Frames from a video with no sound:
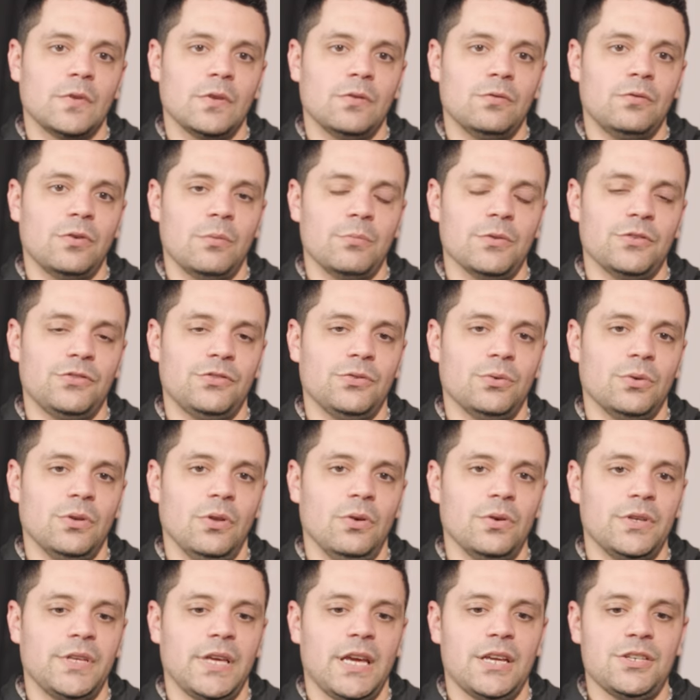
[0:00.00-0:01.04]
from the store
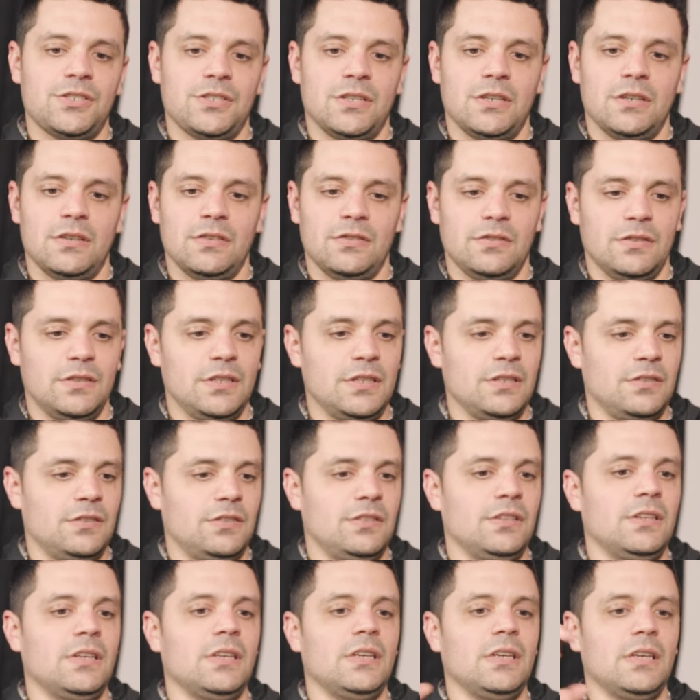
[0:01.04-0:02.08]
locations,
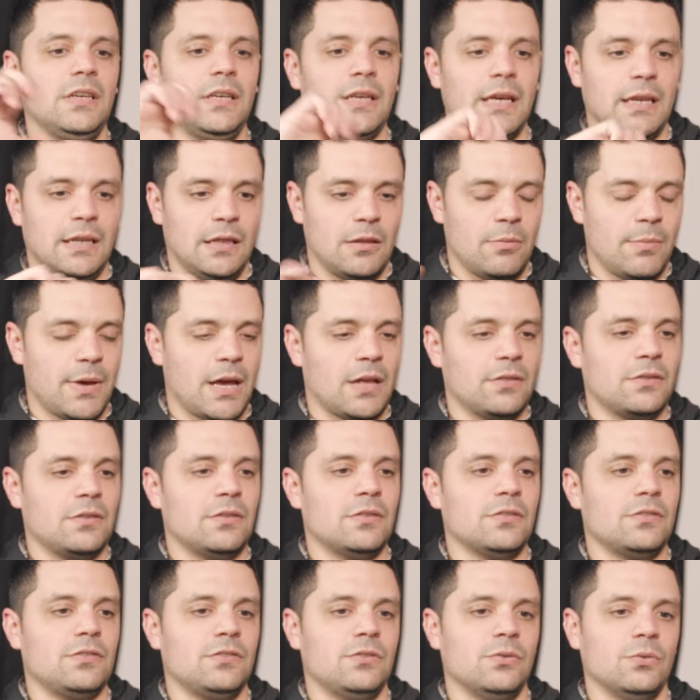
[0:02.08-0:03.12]
DC, getting them out to
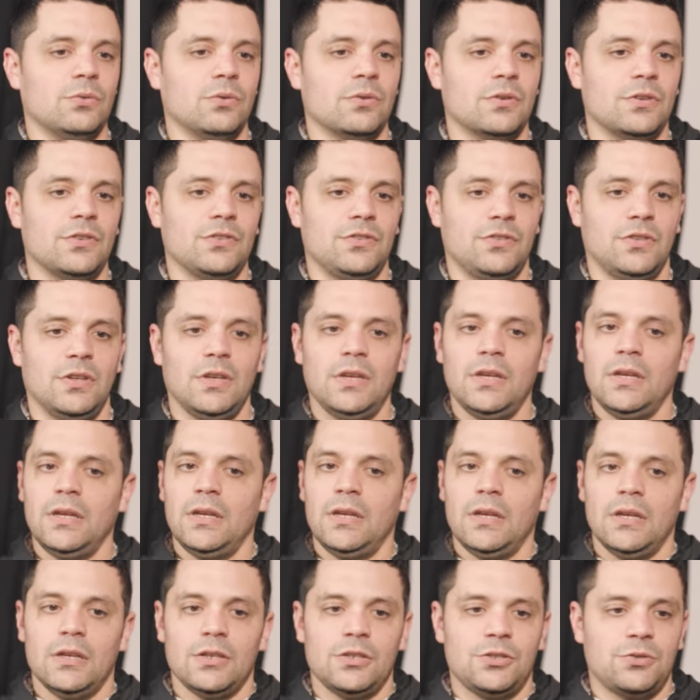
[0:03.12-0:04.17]
the stores,
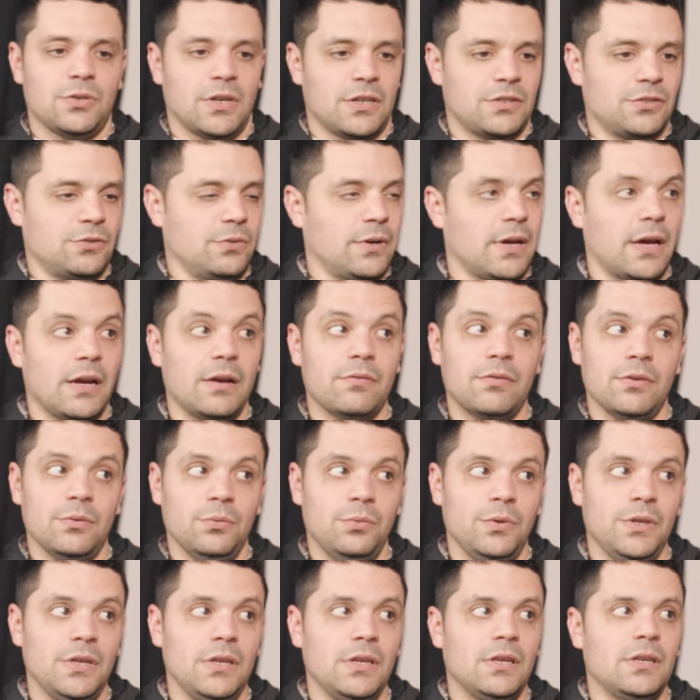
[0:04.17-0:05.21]
trucks go out every
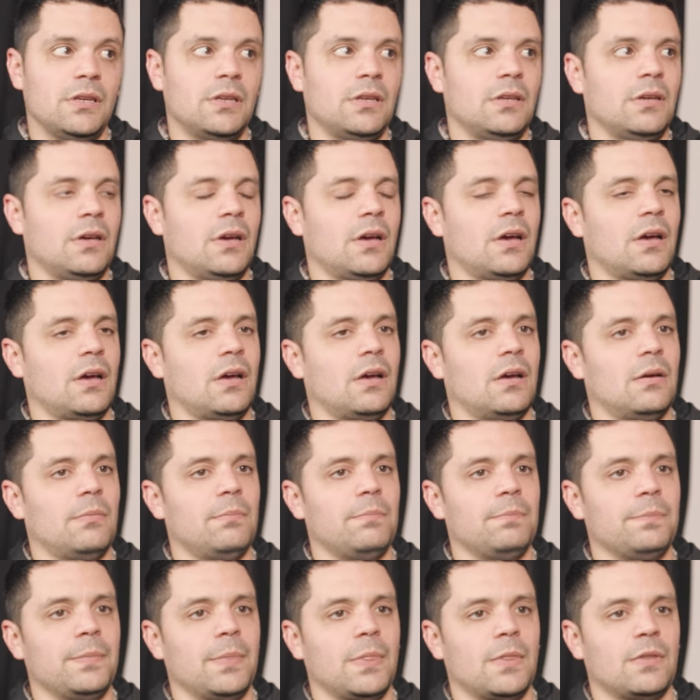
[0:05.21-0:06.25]
week. Um,
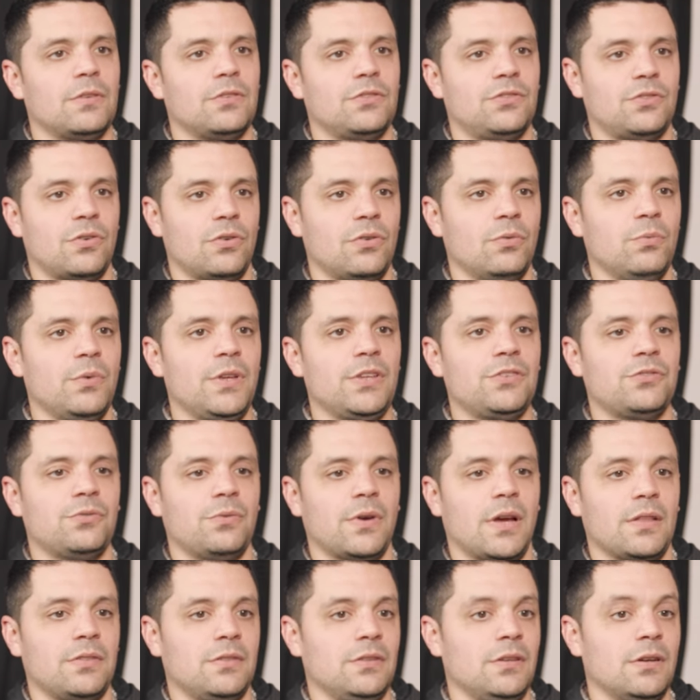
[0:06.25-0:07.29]
certain weeks
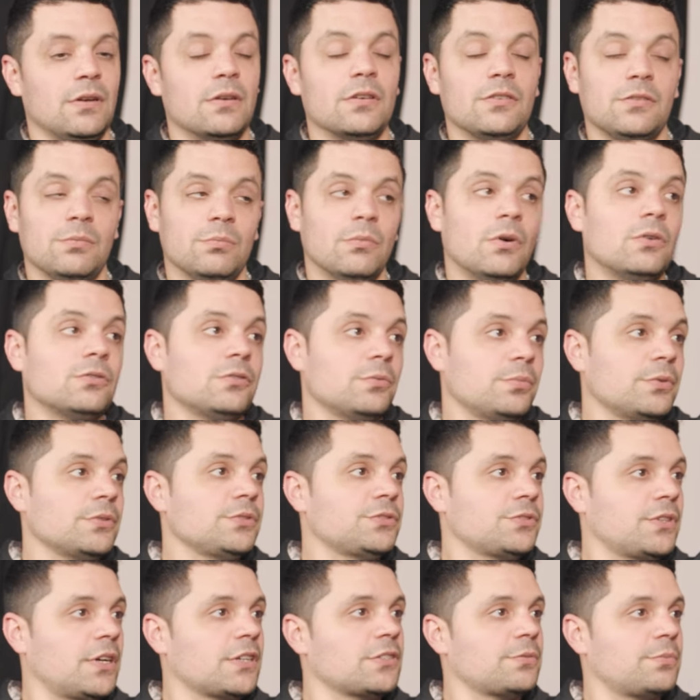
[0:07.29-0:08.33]
throughout the year, it's multiple
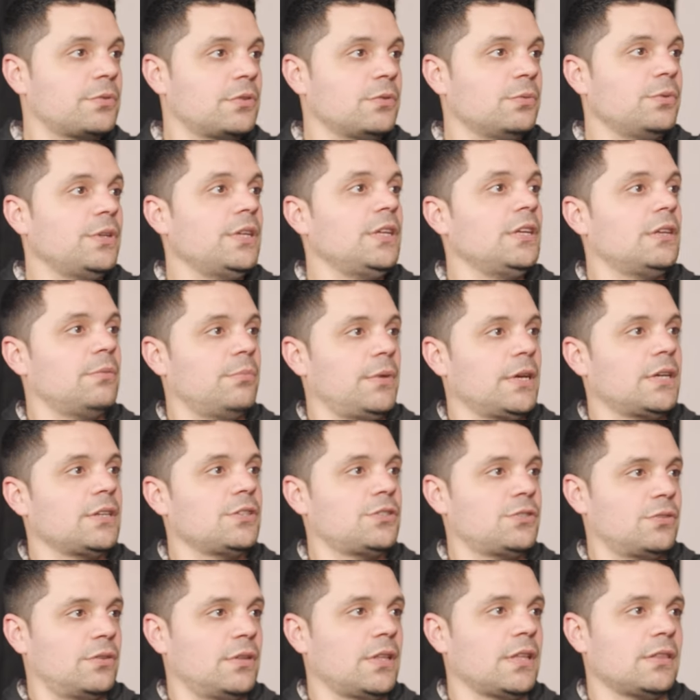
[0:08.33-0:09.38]
trucks per week, making
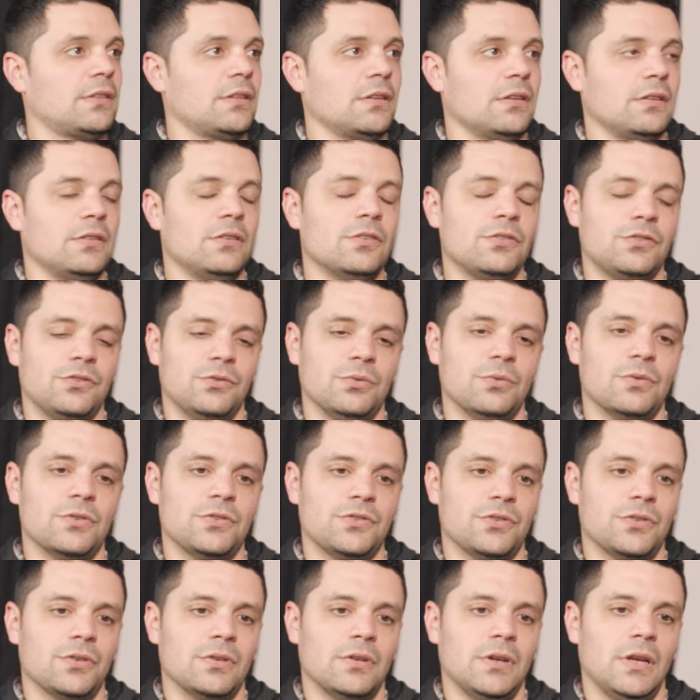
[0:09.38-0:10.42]
sure that the, the
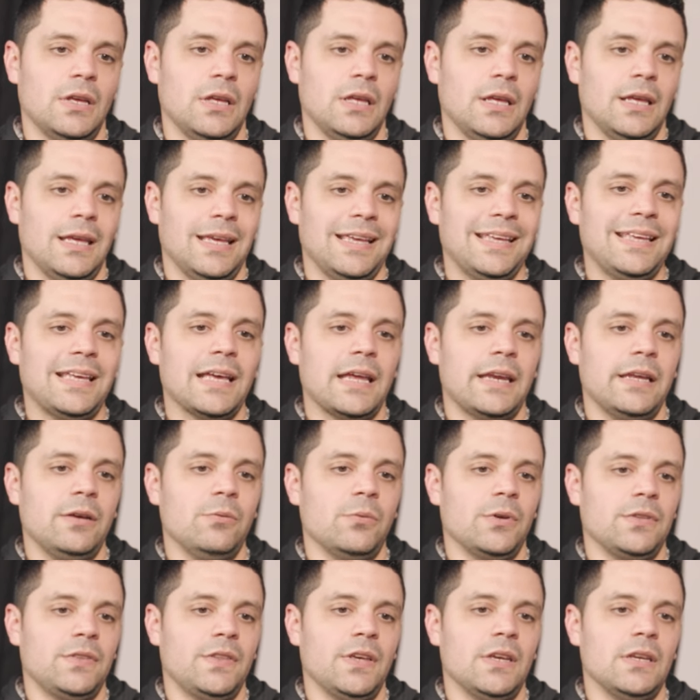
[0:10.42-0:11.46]
stores are getting
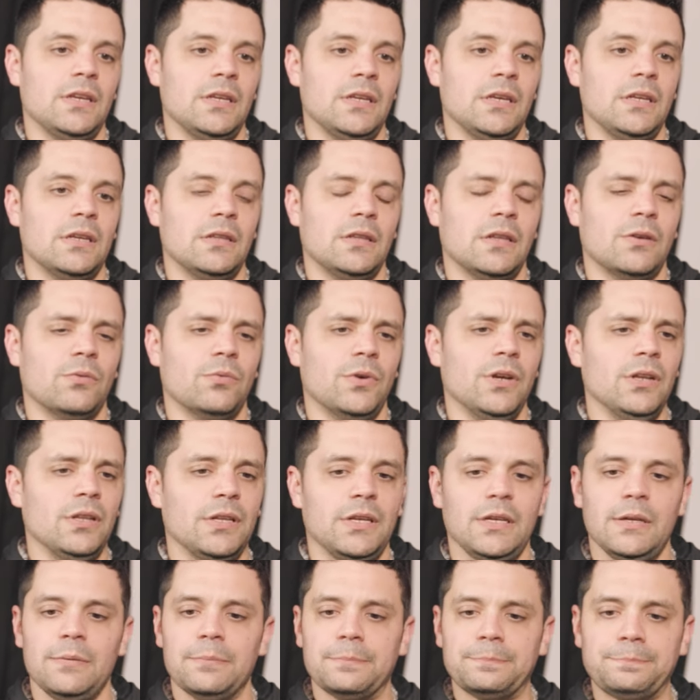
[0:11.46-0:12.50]
what they need. And then
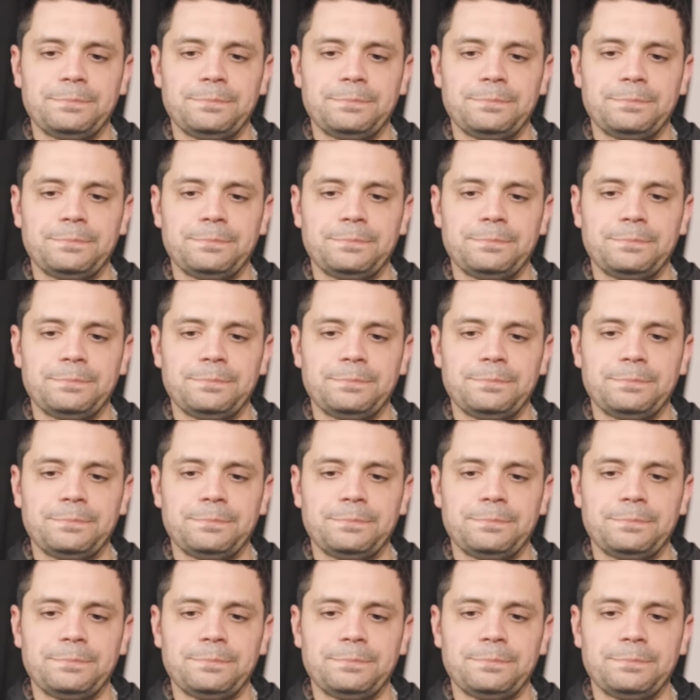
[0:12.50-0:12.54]
really